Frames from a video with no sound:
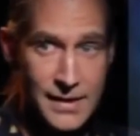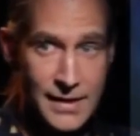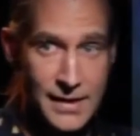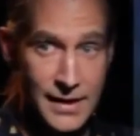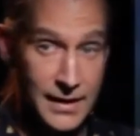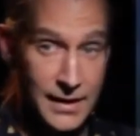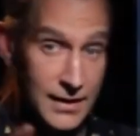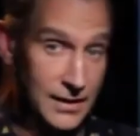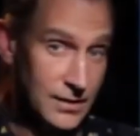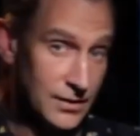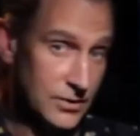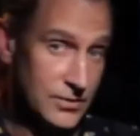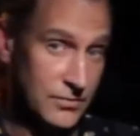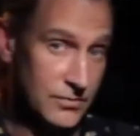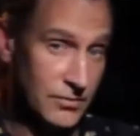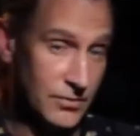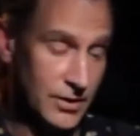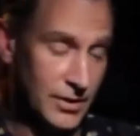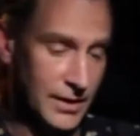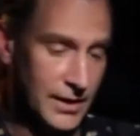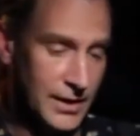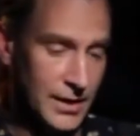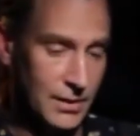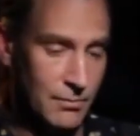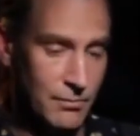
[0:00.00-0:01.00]
And it's
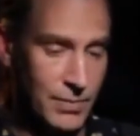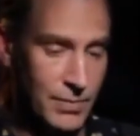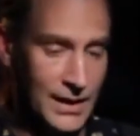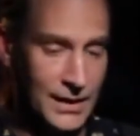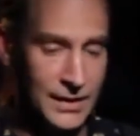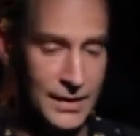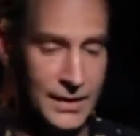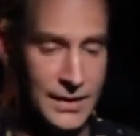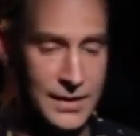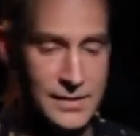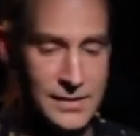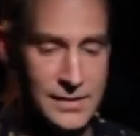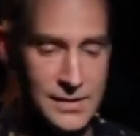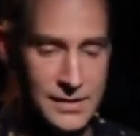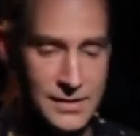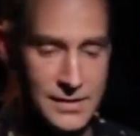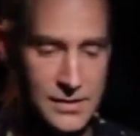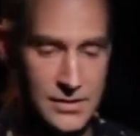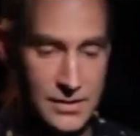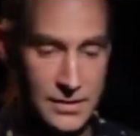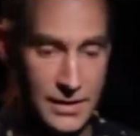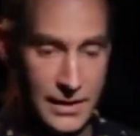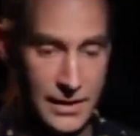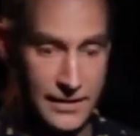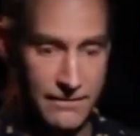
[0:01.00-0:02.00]
very compelling because
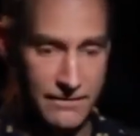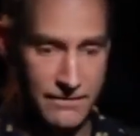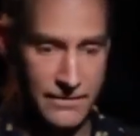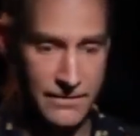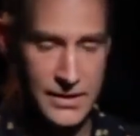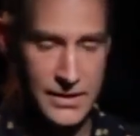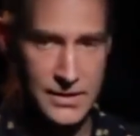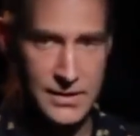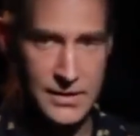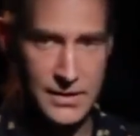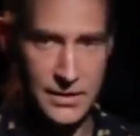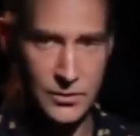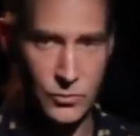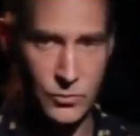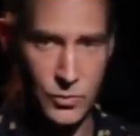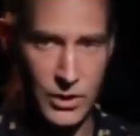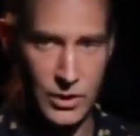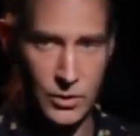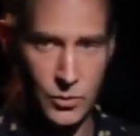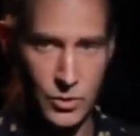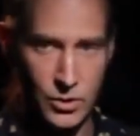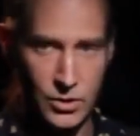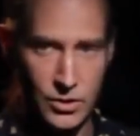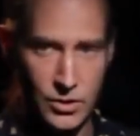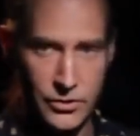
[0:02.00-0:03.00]
it's like fixed in real
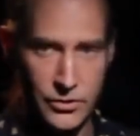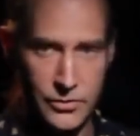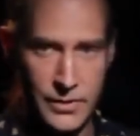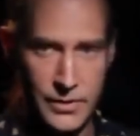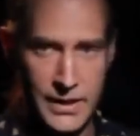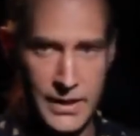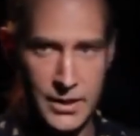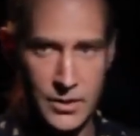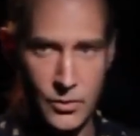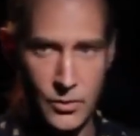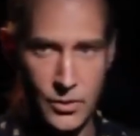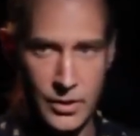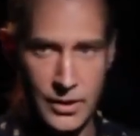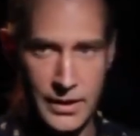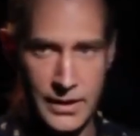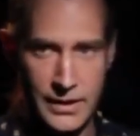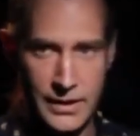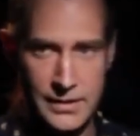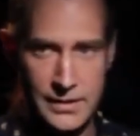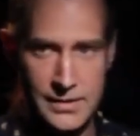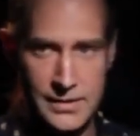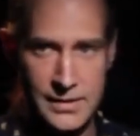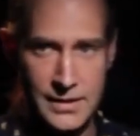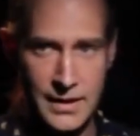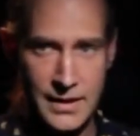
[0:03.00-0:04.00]
world 3D
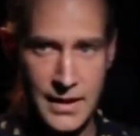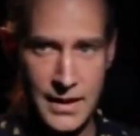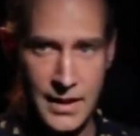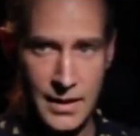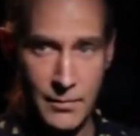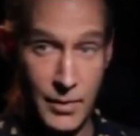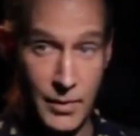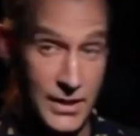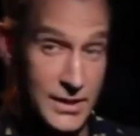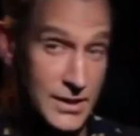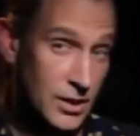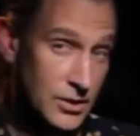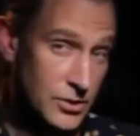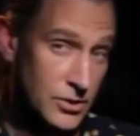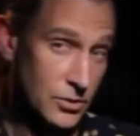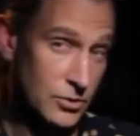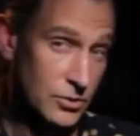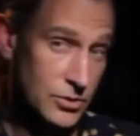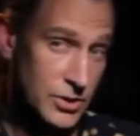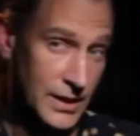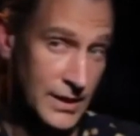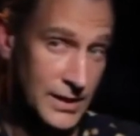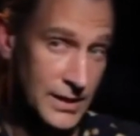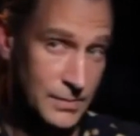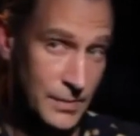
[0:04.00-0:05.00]
coordinates, but it's also
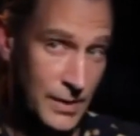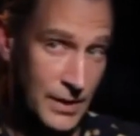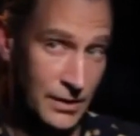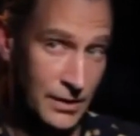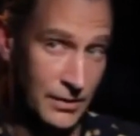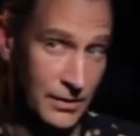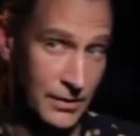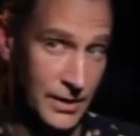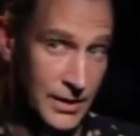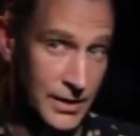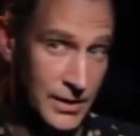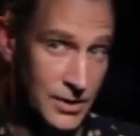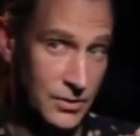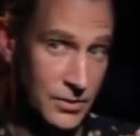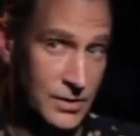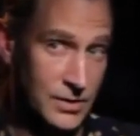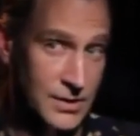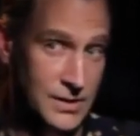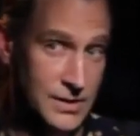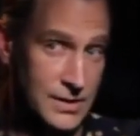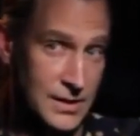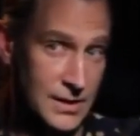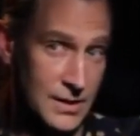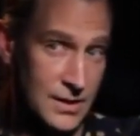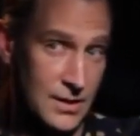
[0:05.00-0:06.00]
transparent, and you can
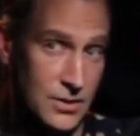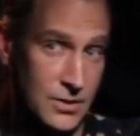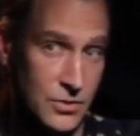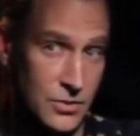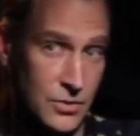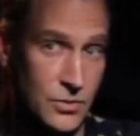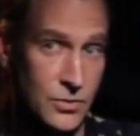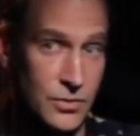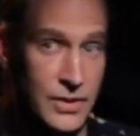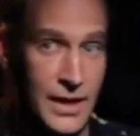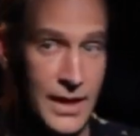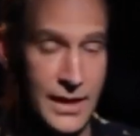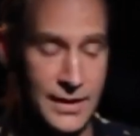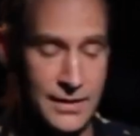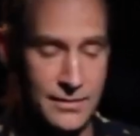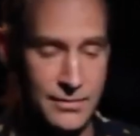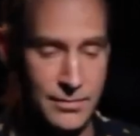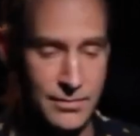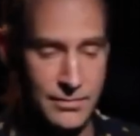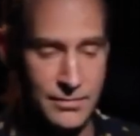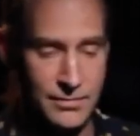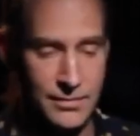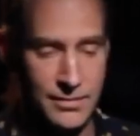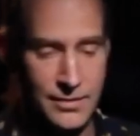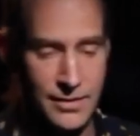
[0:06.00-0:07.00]
see through that
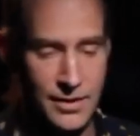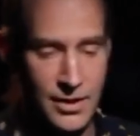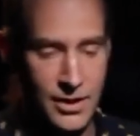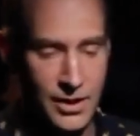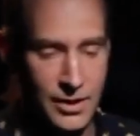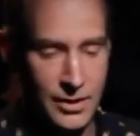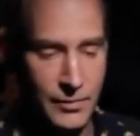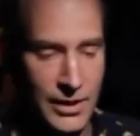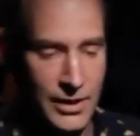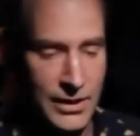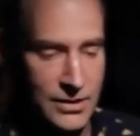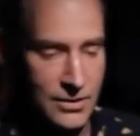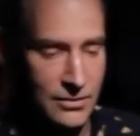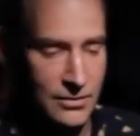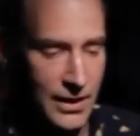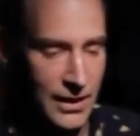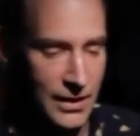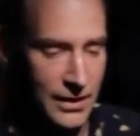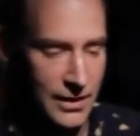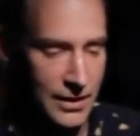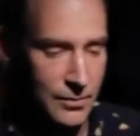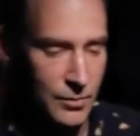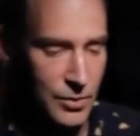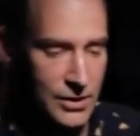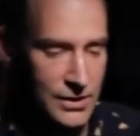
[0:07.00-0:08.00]
augmented
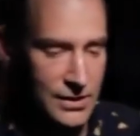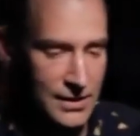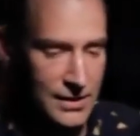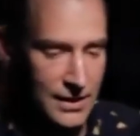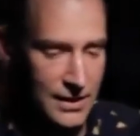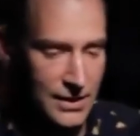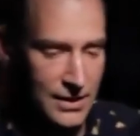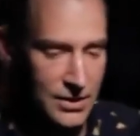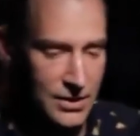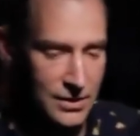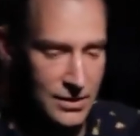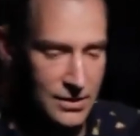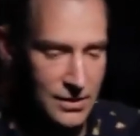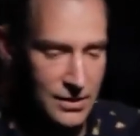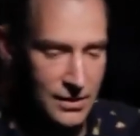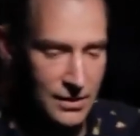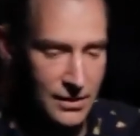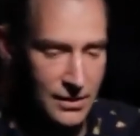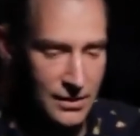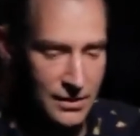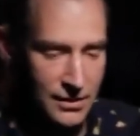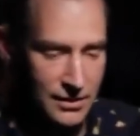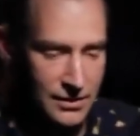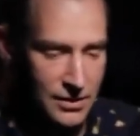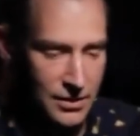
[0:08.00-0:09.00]
reality presentation to
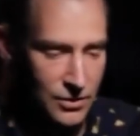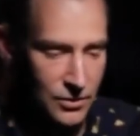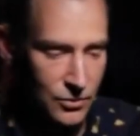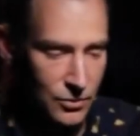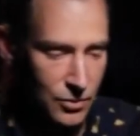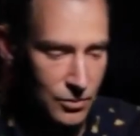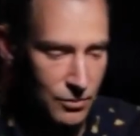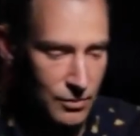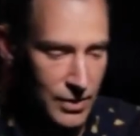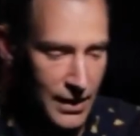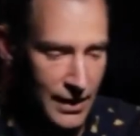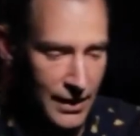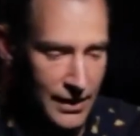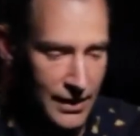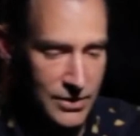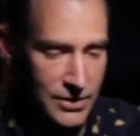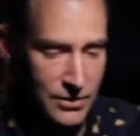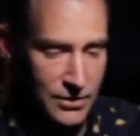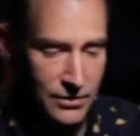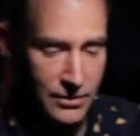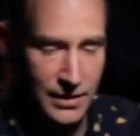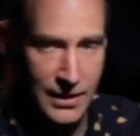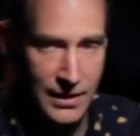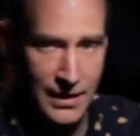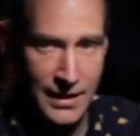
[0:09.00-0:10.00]
the room behind you.
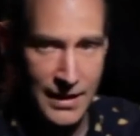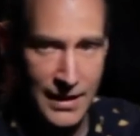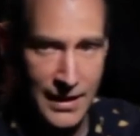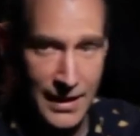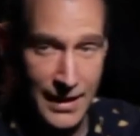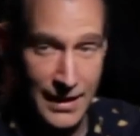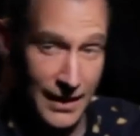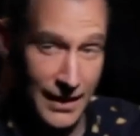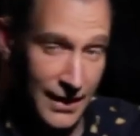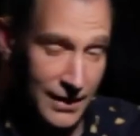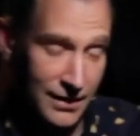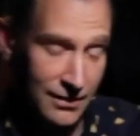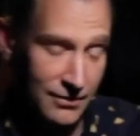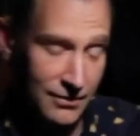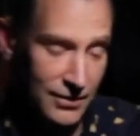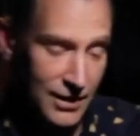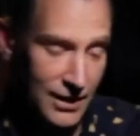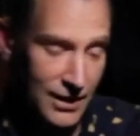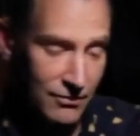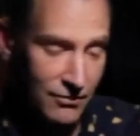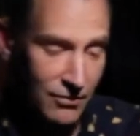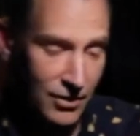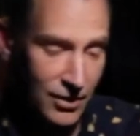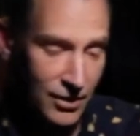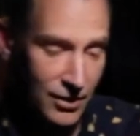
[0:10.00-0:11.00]
And that
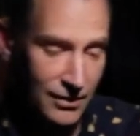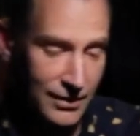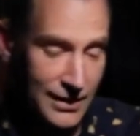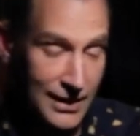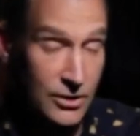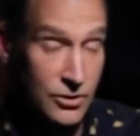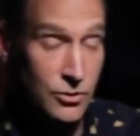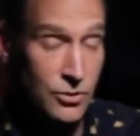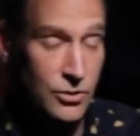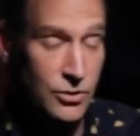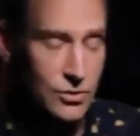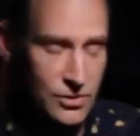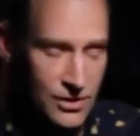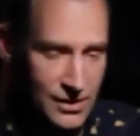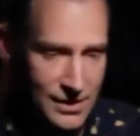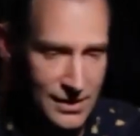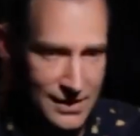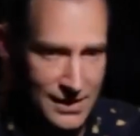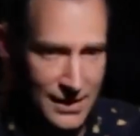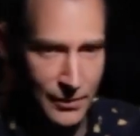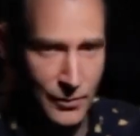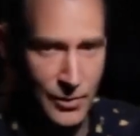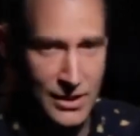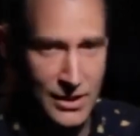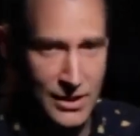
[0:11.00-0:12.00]
introduces
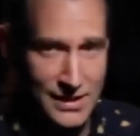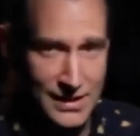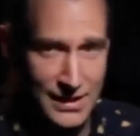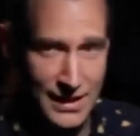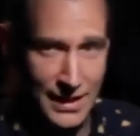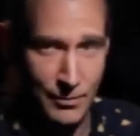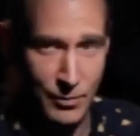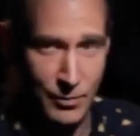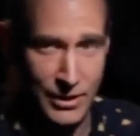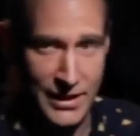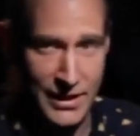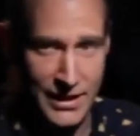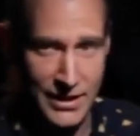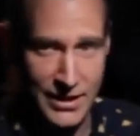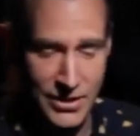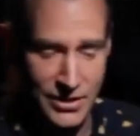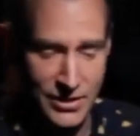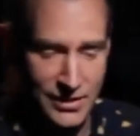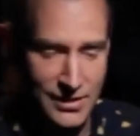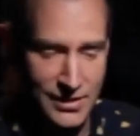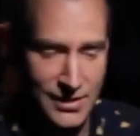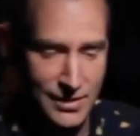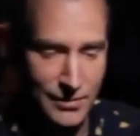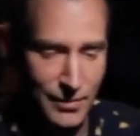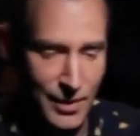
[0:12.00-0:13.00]
some of these
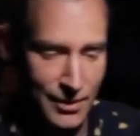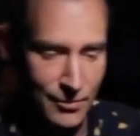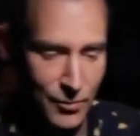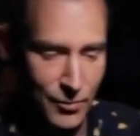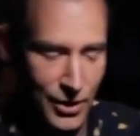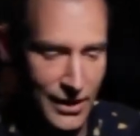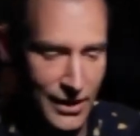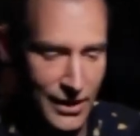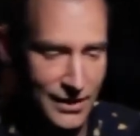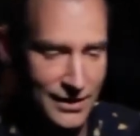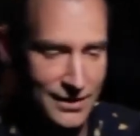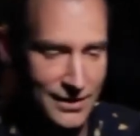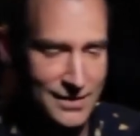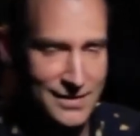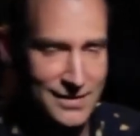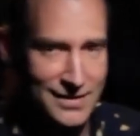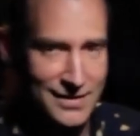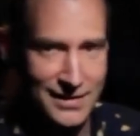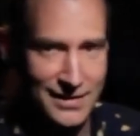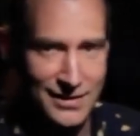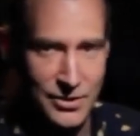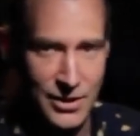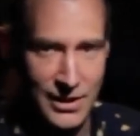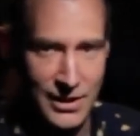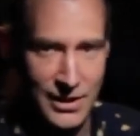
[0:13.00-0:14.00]
complications about brightness
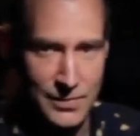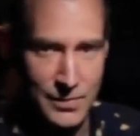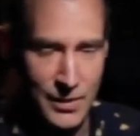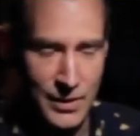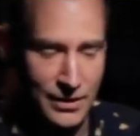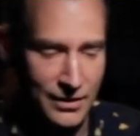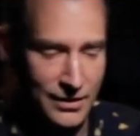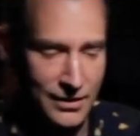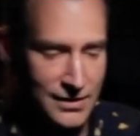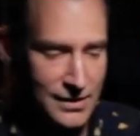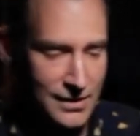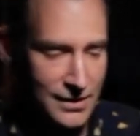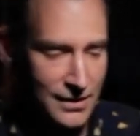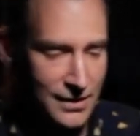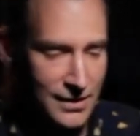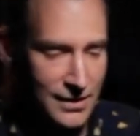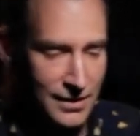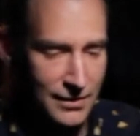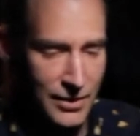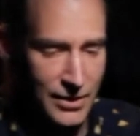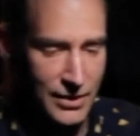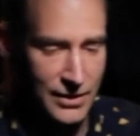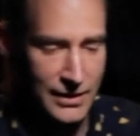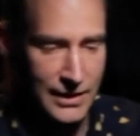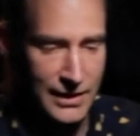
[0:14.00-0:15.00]
and transparency that I'm
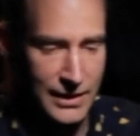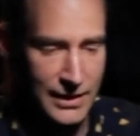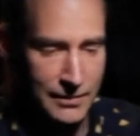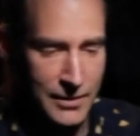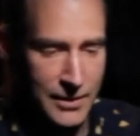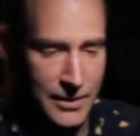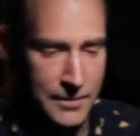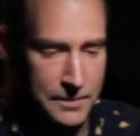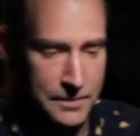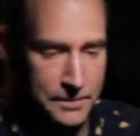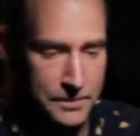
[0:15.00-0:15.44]
talking about.